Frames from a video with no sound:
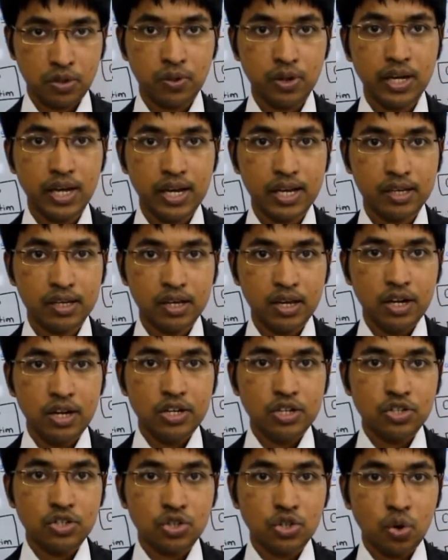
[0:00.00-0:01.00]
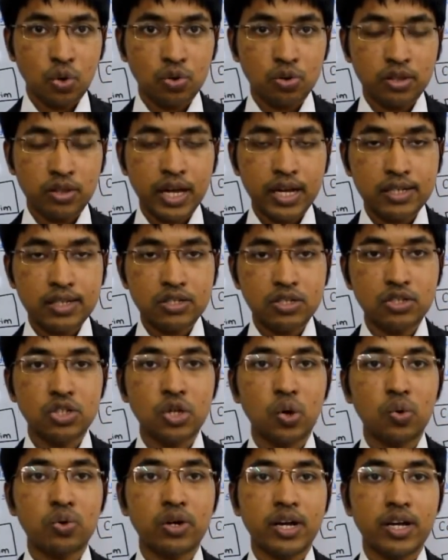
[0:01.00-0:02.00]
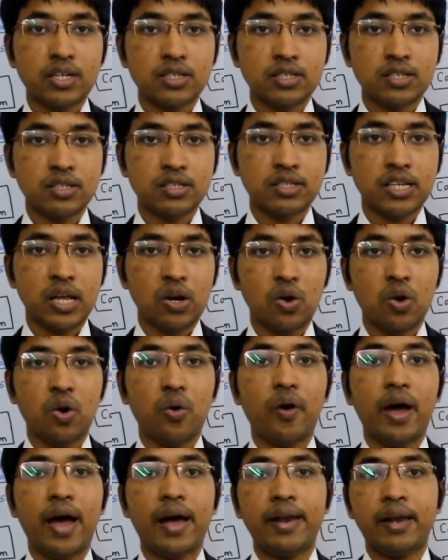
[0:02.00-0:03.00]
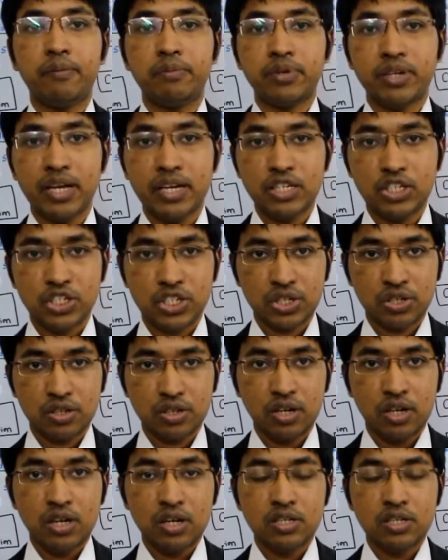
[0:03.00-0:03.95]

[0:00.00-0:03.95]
Okay, so that is known as cellular adaptation.